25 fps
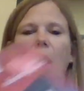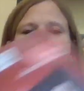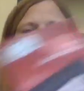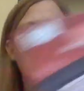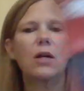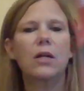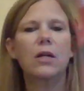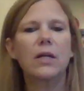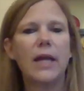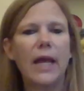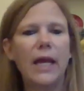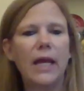
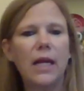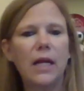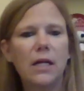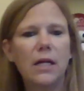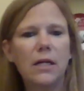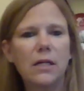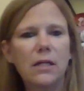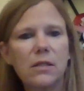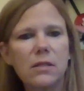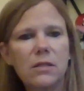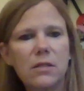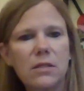Heart and
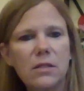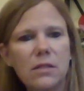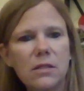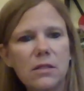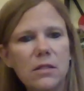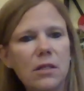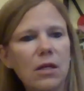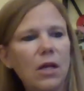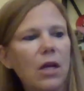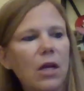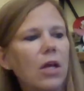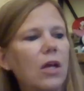
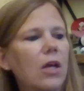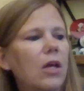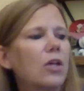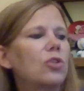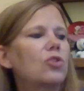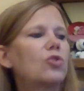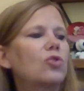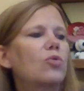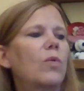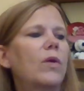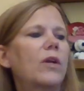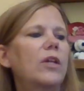Hands
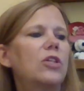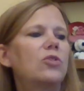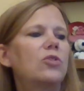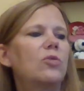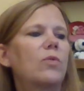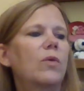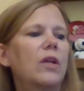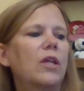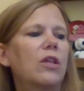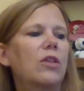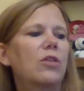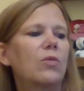
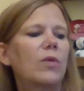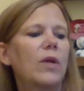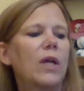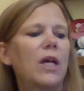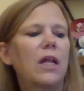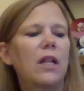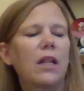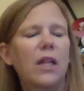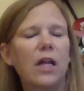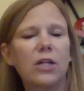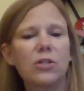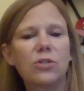2023
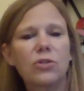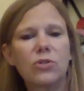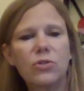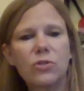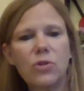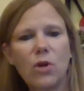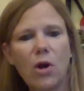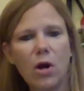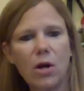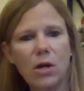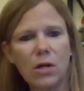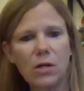Collector's
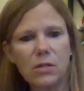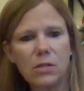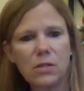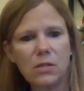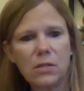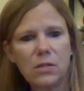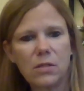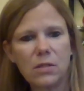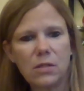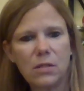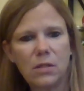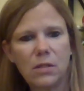Heart.
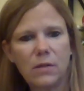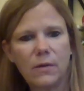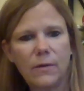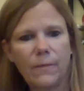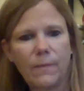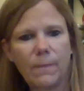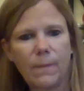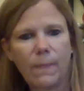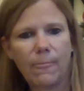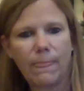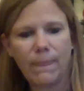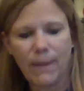
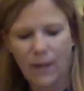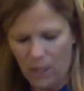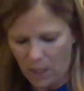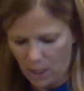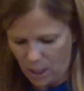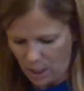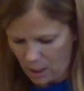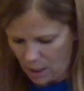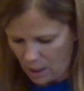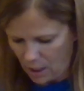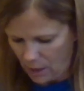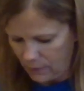
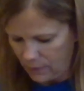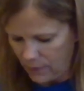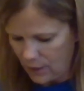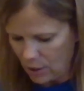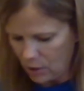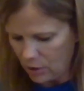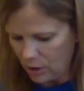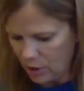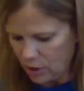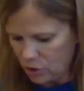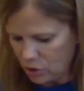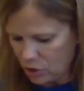
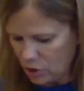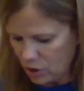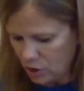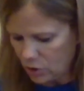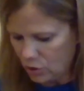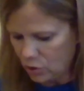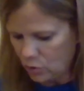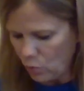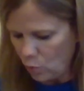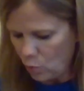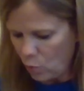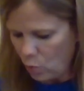There is
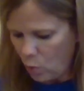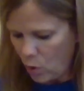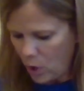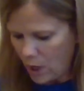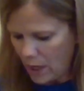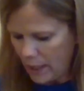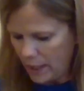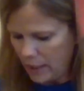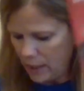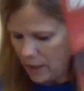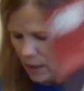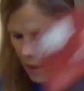just
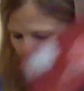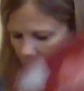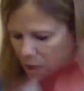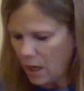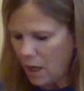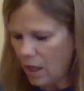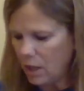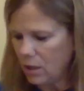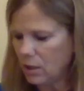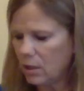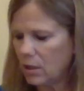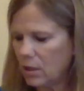one
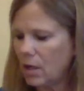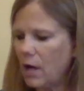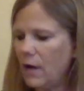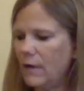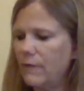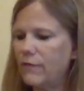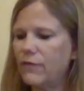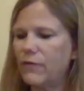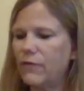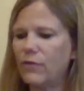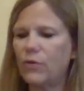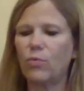color
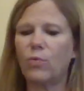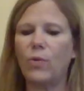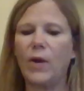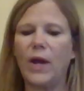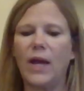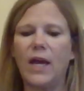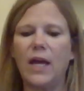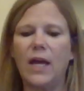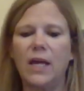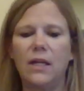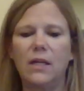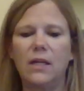of
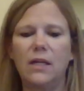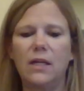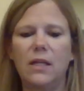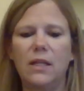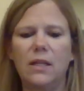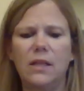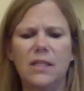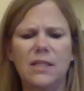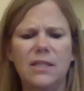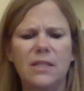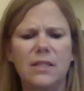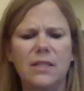thread.
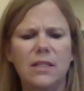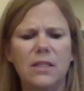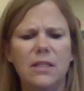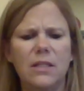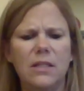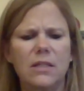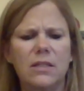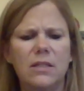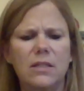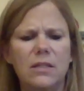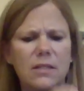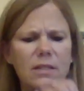This
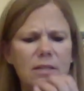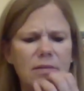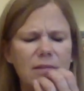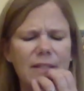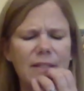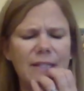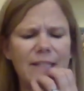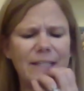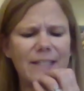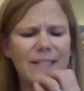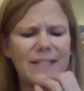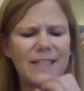is
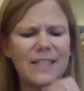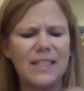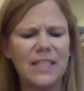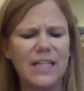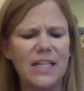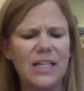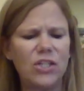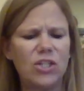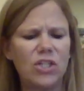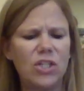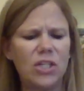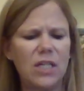
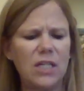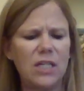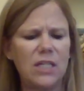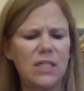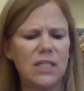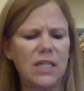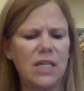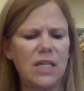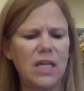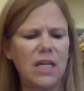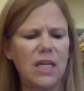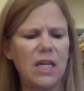
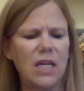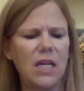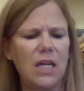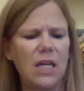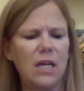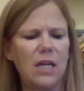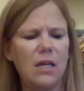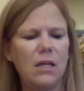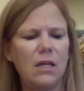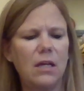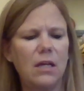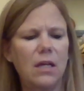CGT.
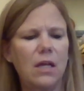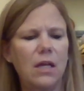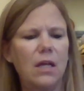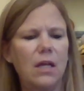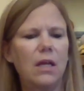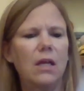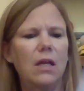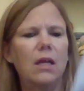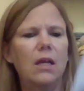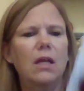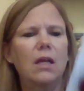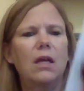
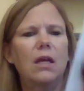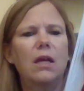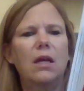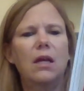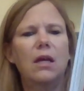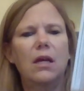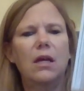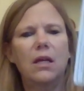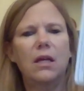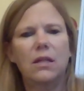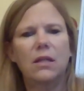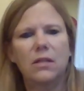
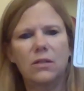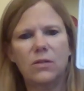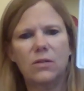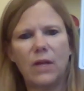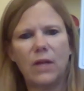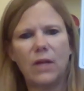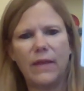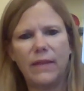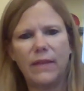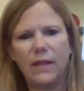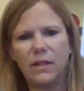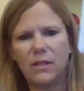
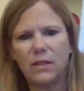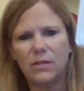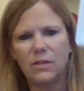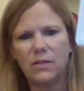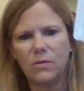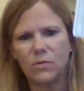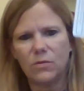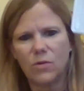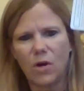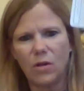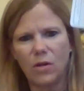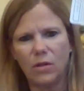I think this
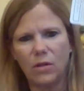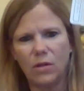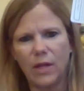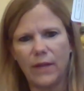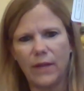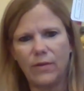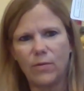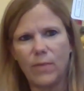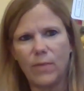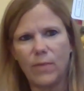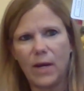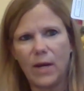was called
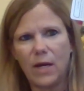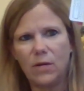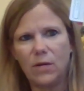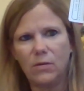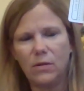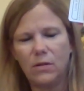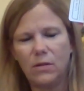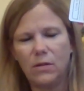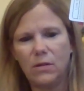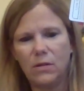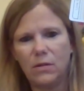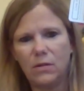
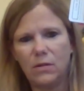Leatherbound.